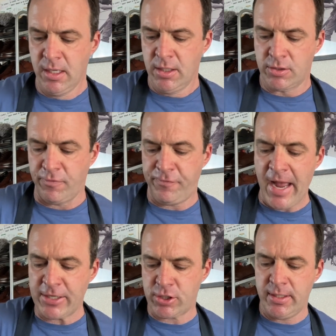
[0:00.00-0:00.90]
So
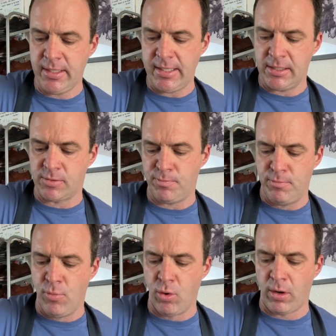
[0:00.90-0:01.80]
fashion is
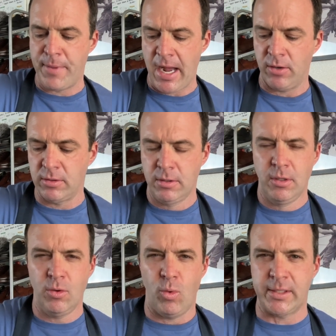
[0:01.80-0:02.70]
more about
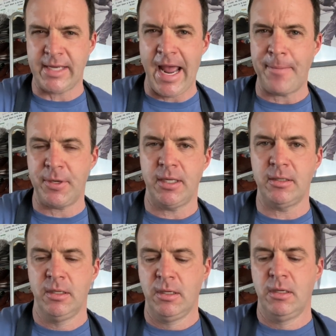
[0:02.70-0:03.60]
what's happening,